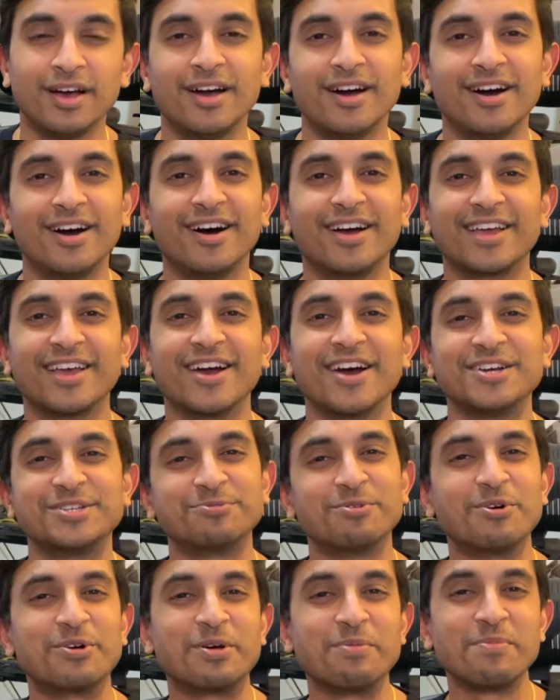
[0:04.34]
Hi guys,
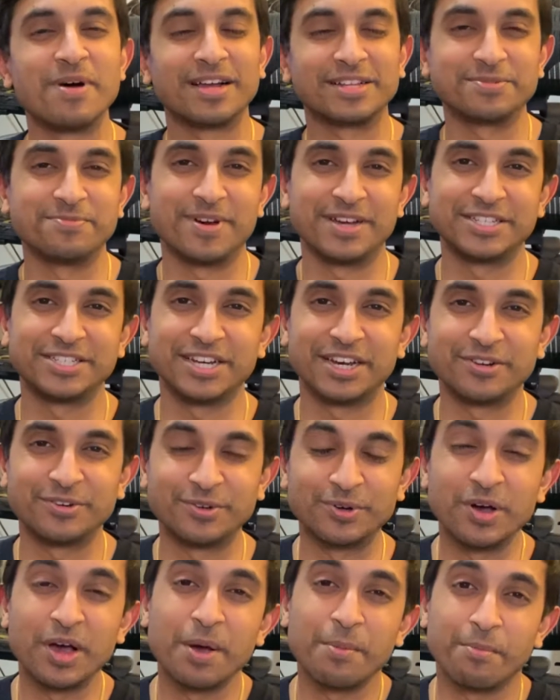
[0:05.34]
welcome back to my
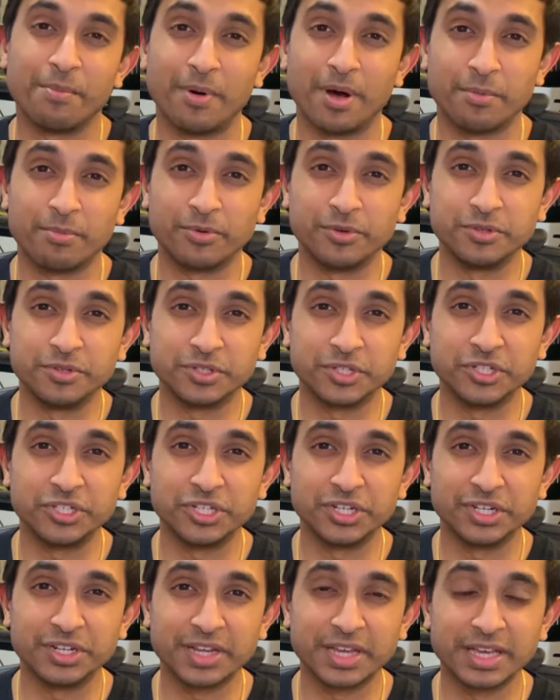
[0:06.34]
channel, My Producer
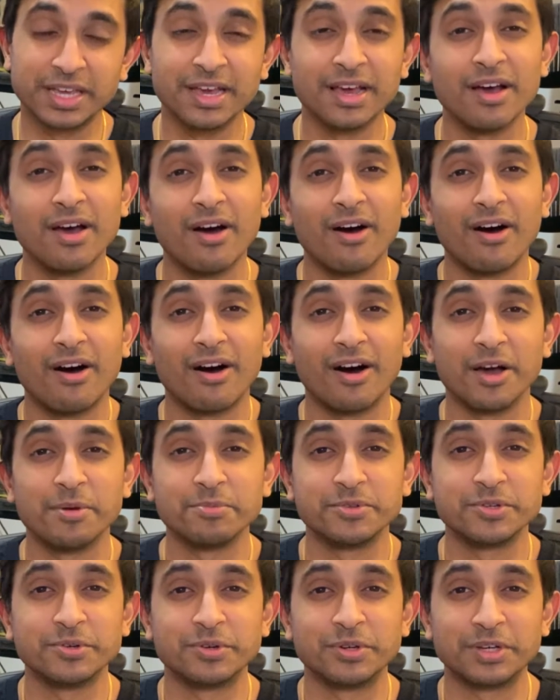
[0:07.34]
Journey. I'm
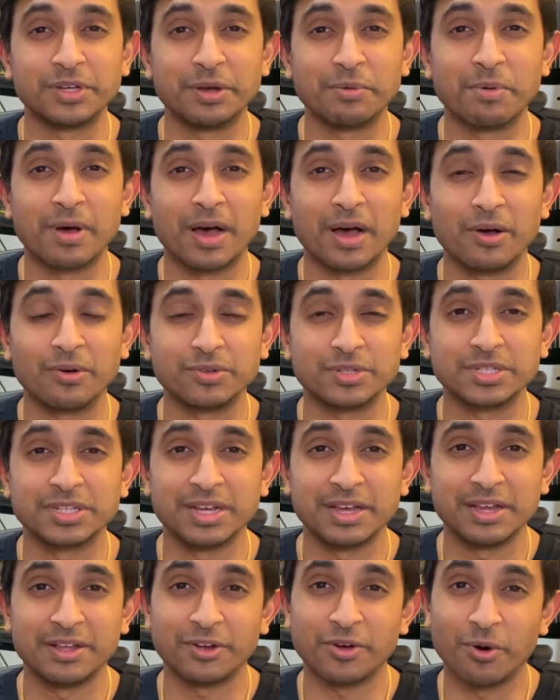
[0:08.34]
talking about
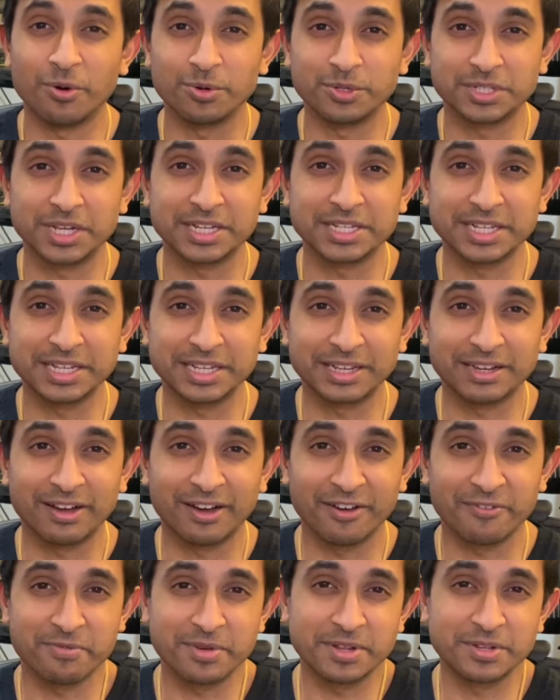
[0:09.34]
goal setting.
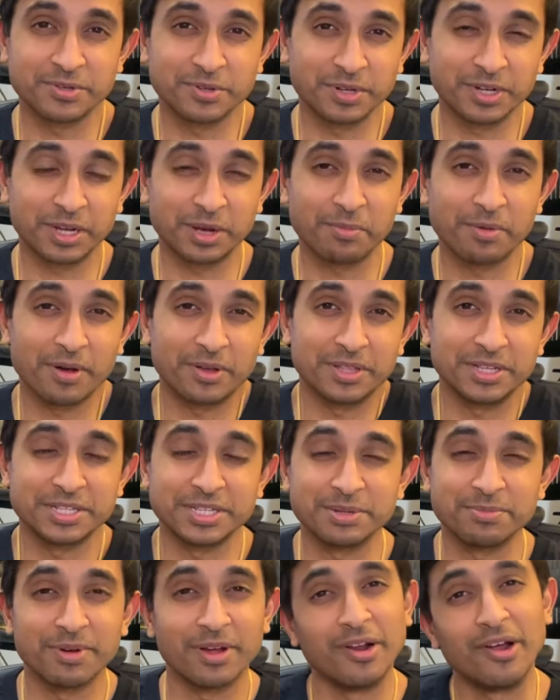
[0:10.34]
I've been talking about this
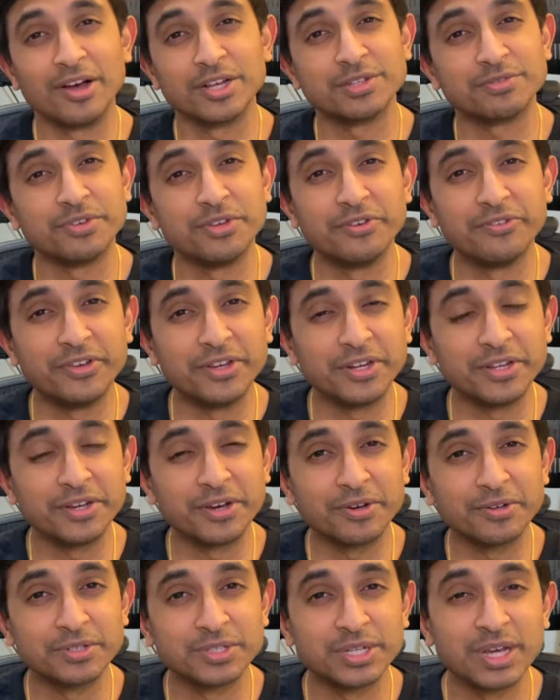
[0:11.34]
in my last few
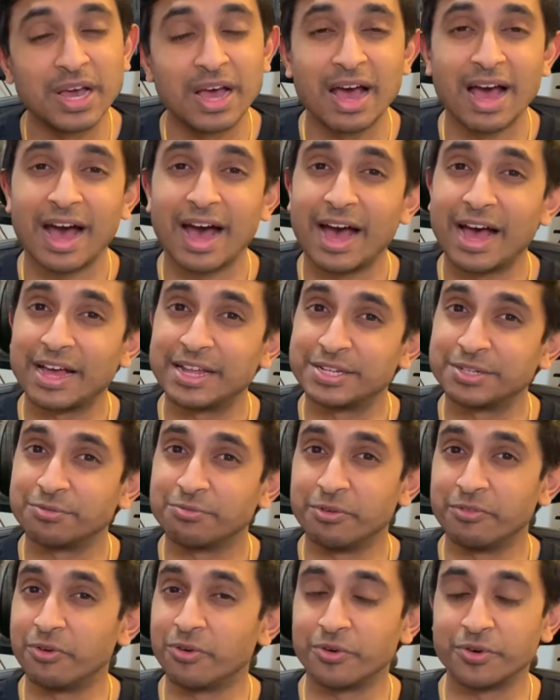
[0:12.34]
videos, and
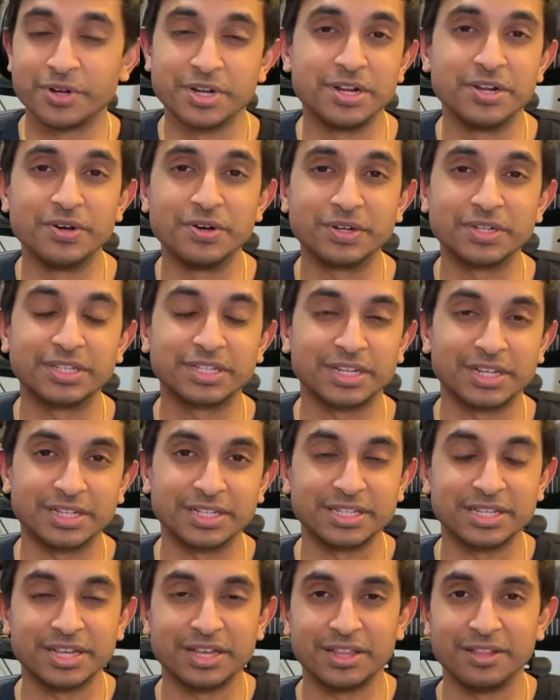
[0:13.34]
we've already looked
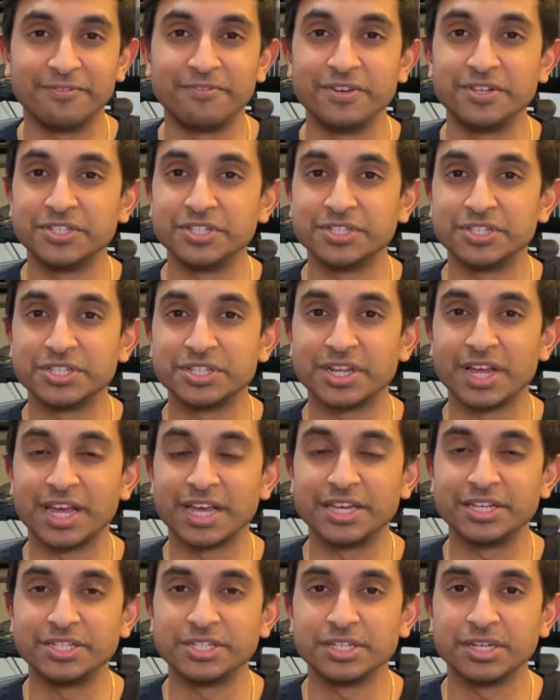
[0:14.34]
at the vision
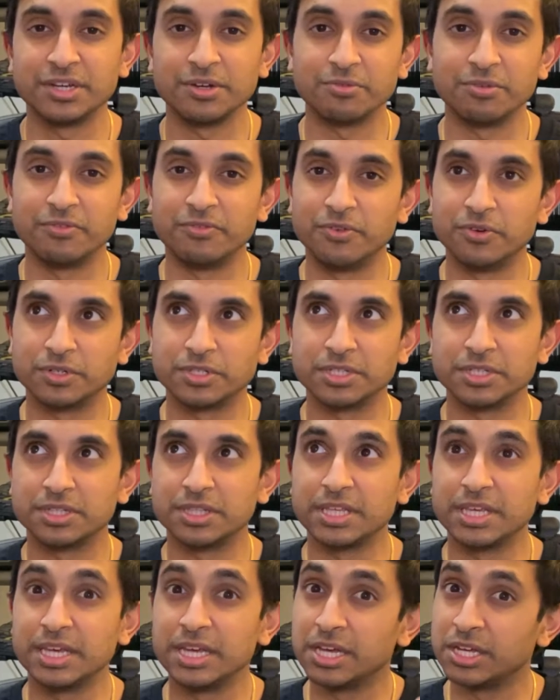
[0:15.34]
stage. We've looked at
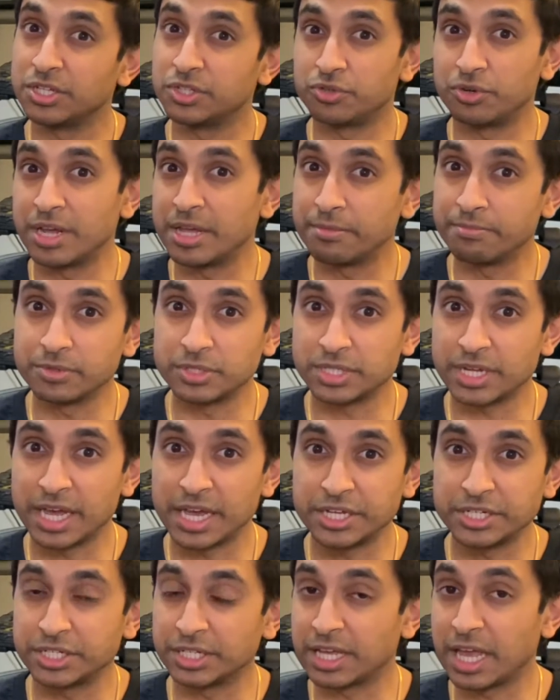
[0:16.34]
the dream
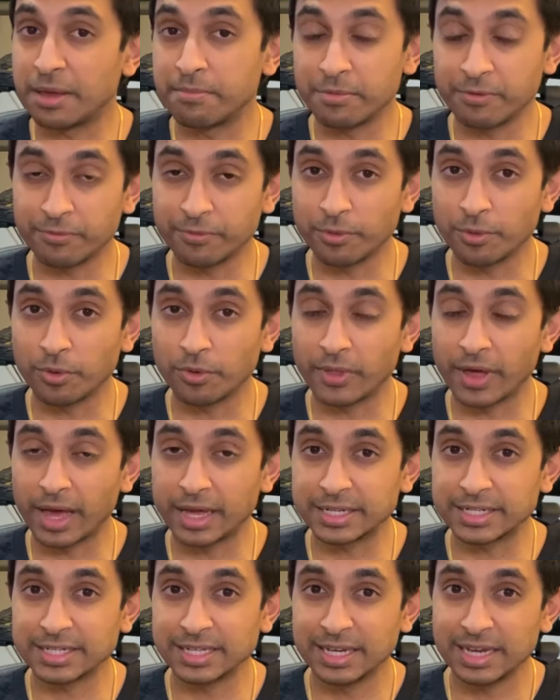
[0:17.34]
stage that came before
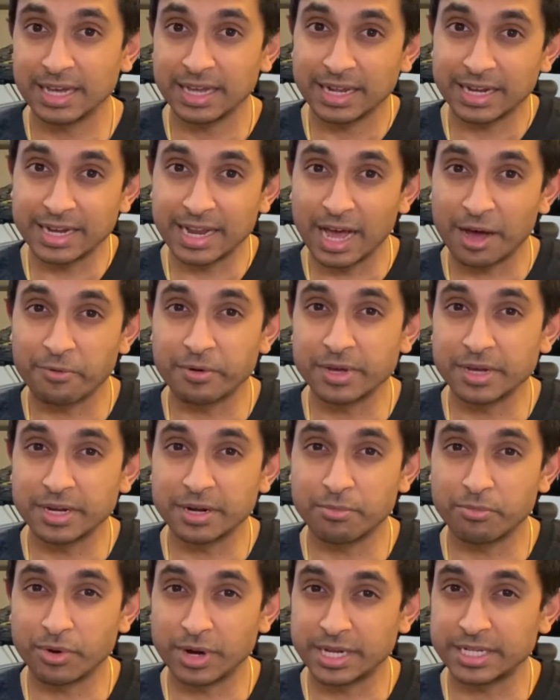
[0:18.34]
that. Now we're going to
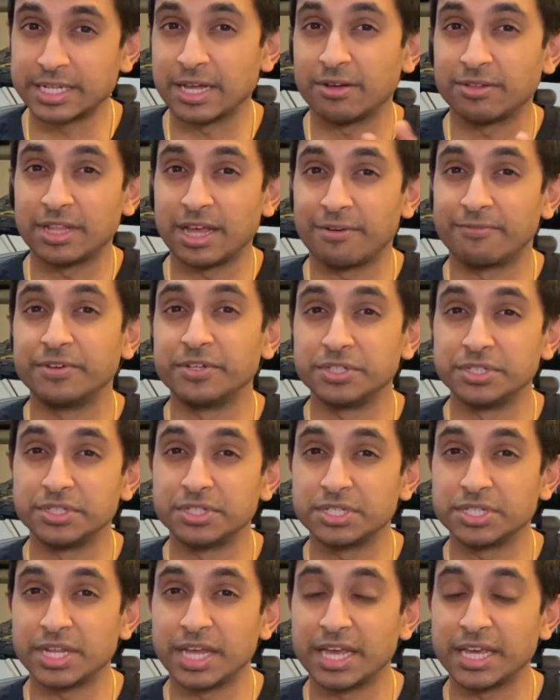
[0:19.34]
break down that vision
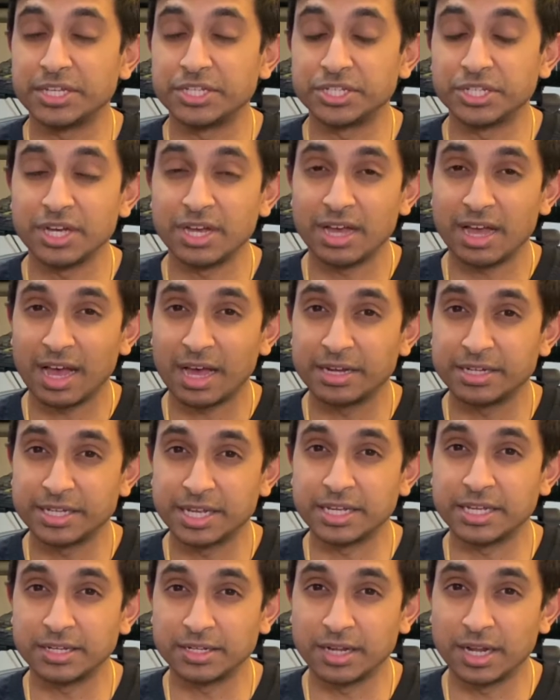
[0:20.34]
stage
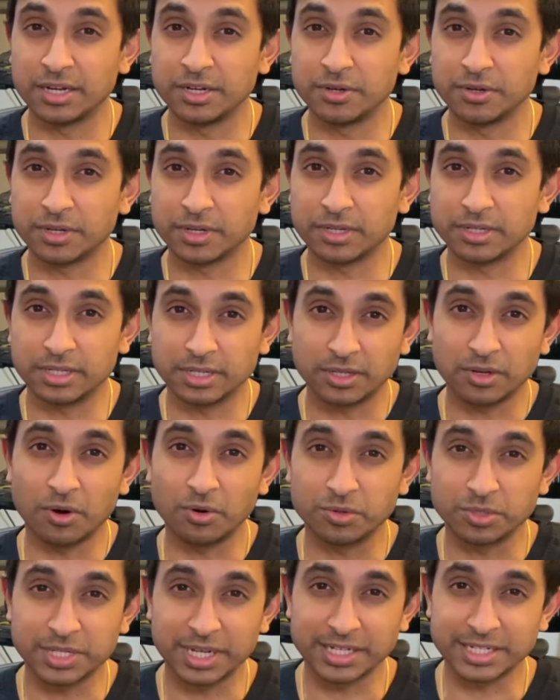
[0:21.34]
and look at goal
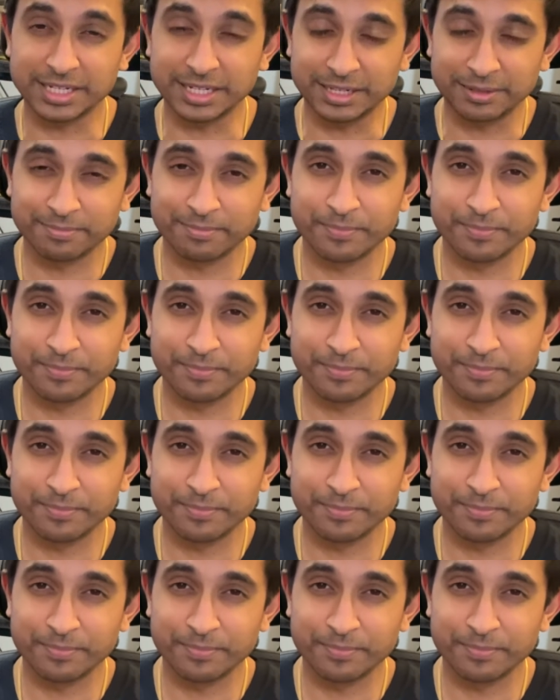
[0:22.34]
setting.